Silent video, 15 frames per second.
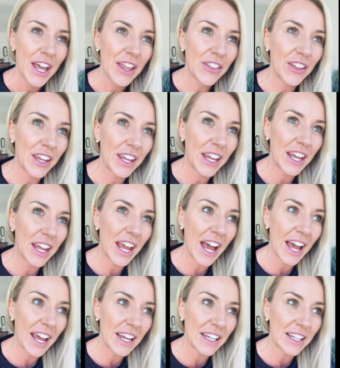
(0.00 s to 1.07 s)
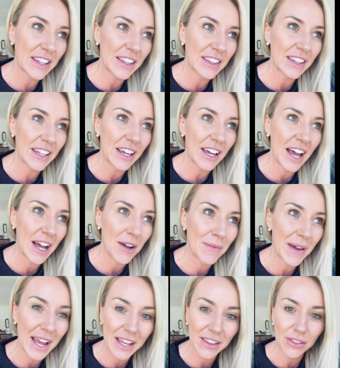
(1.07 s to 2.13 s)
the
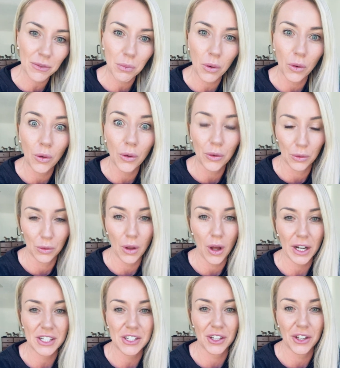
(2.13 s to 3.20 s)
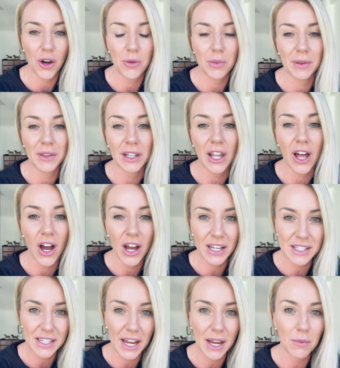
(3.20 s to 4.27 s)
eighth portal actually opened, the
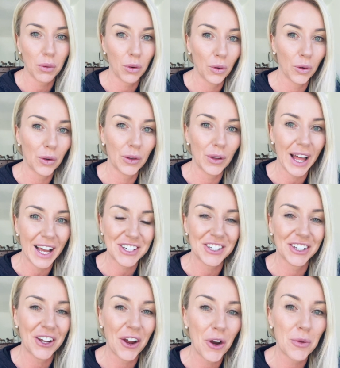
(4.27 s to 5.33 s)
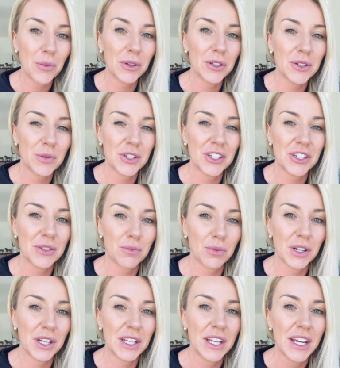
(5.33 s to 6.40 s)
Lionsgate portal actually opened, which is
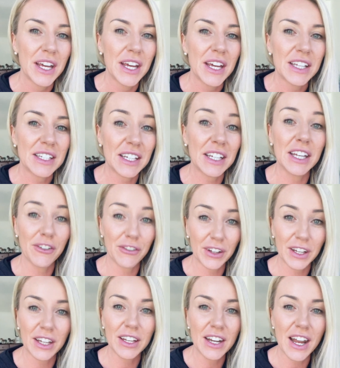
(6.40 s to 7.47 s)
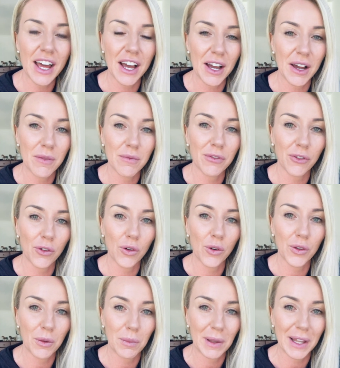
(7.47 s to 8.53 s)
pretty significant
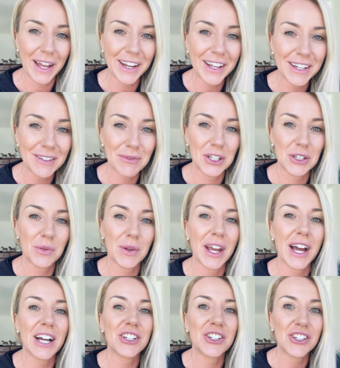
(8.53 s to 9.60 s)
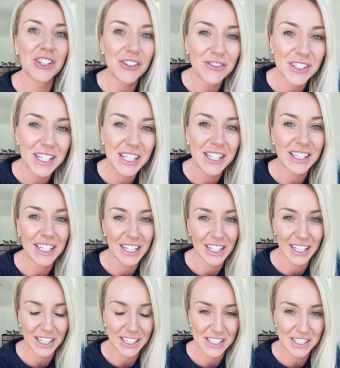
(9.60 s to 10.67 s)
for the planet because we are shifting the
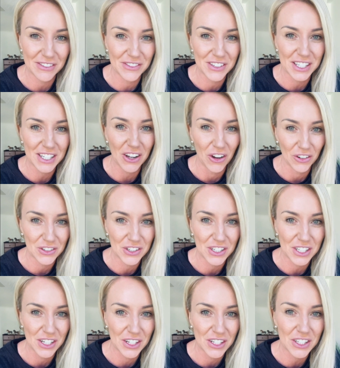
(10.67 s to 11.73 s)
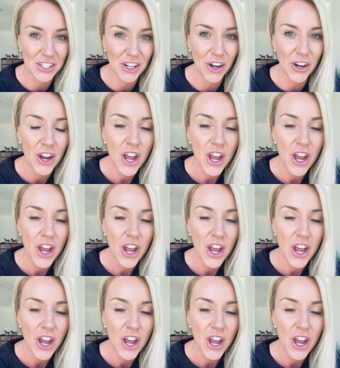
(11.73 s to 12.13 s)
collective's consciousness. So